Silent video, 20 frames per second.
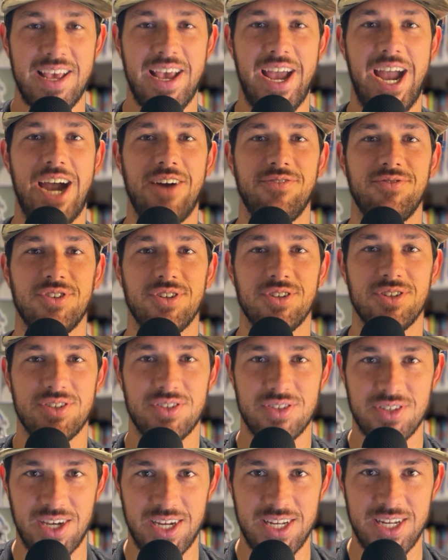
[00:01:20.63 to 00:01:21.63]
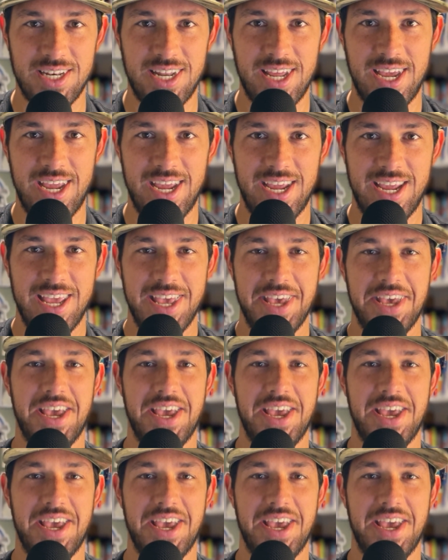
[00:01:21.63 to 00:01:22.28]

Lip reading: after Sunday